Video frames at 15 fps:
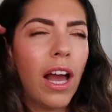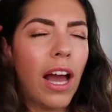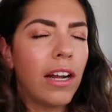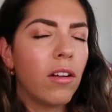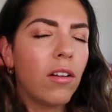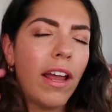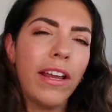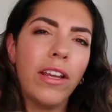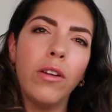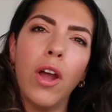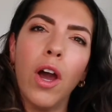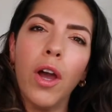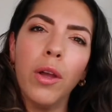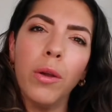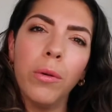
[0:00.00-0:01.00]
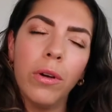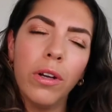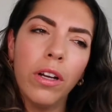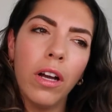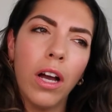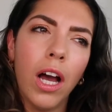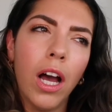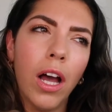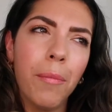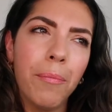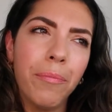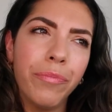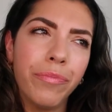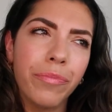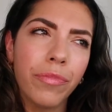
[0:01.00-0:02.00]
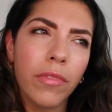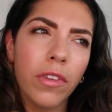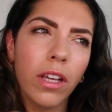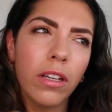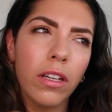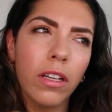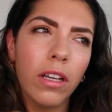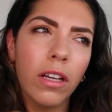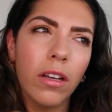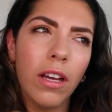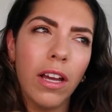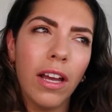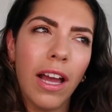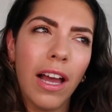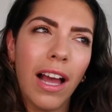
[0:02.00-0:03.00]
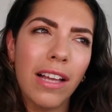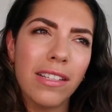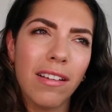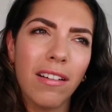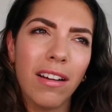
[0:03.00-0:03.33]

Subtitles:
And I'll let you know as